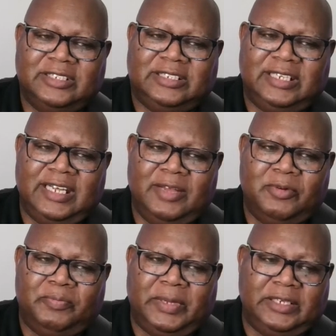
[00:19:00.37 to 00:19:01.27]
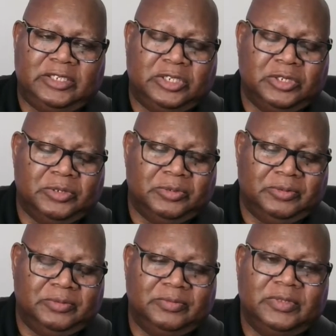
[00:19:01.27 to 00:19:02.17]
D would be 2.
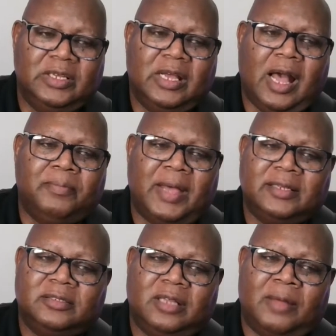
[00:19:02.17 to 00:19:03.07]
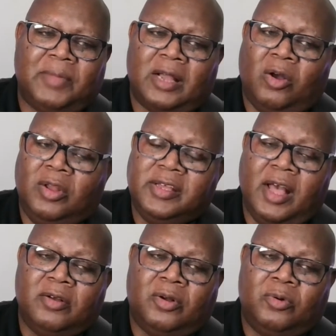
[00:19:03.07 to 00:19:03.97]
I'm not calling
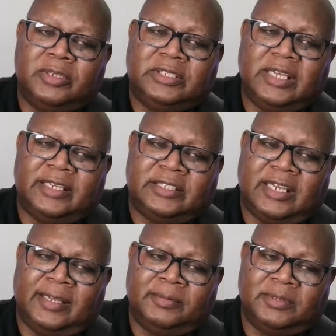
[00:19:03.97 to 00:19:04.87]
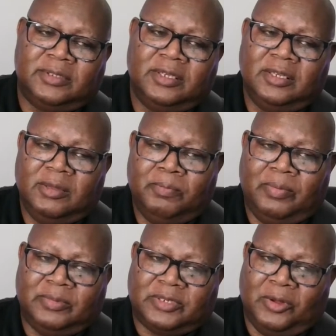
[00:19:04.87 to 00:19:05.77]
out chords yet, James.
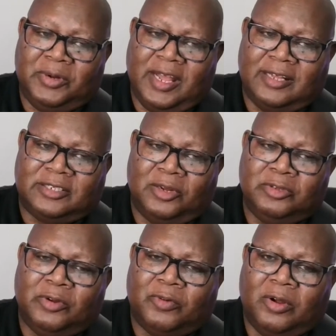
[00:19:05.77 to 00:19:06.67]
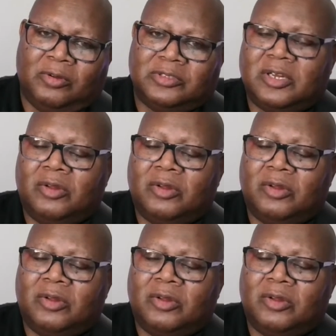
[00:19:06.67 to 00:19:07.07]
Slow down, slow your roll.